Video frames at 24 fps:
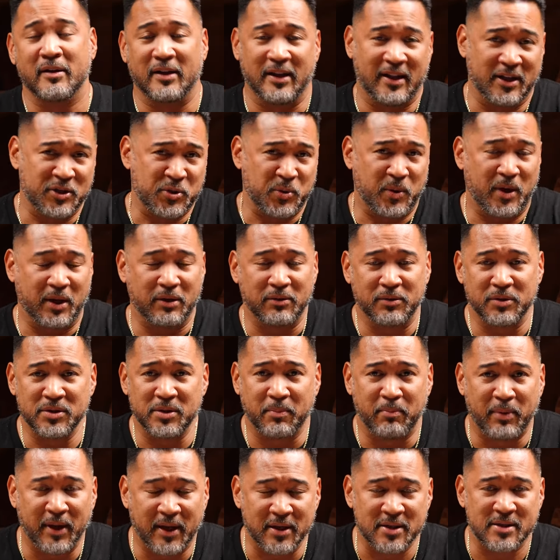And guess what? Who's the
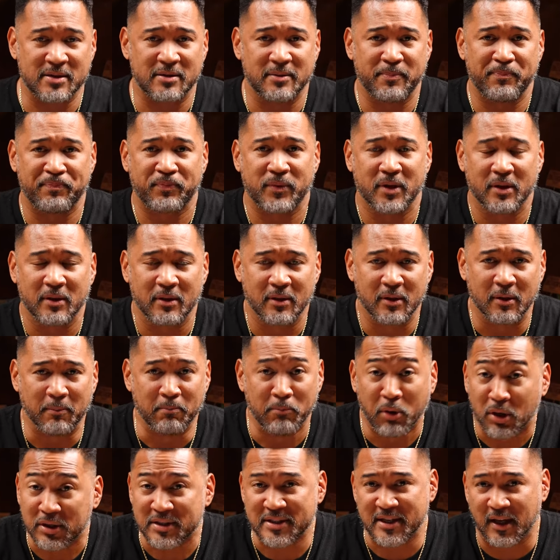biggest
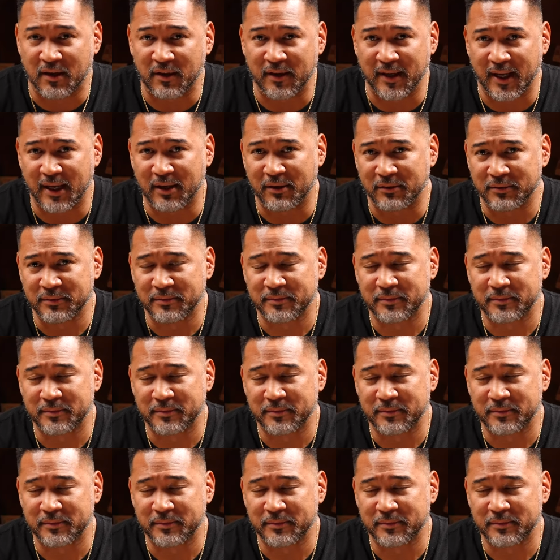bookseller now?